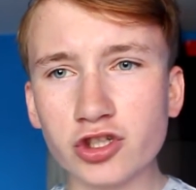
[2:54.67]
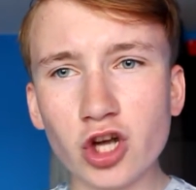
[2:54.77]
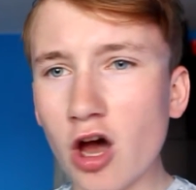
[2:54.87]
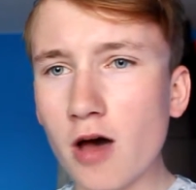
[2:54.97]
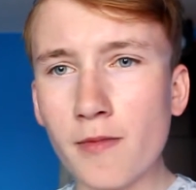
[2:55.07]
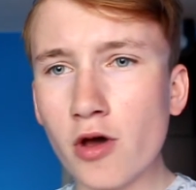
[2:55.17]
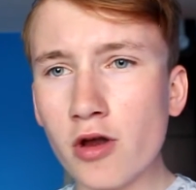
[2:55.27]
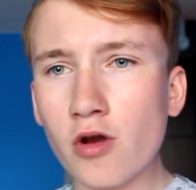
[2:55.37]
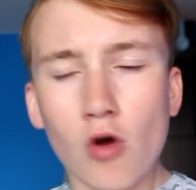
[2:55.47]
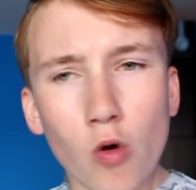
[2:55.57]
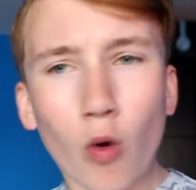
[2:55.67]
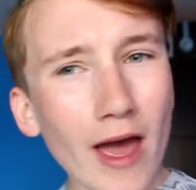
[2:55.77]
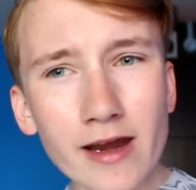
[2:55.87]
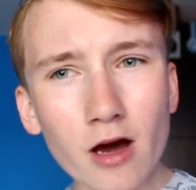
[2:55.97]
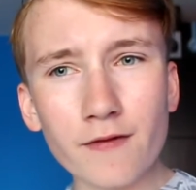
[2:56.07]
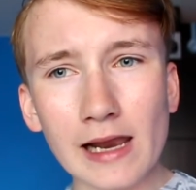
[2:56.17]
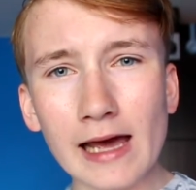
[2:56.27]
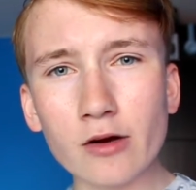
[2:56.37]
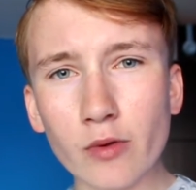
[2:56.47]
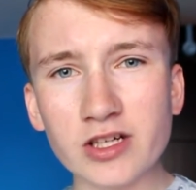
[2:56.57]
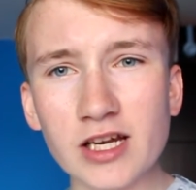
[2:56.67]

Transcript: German, or any other language.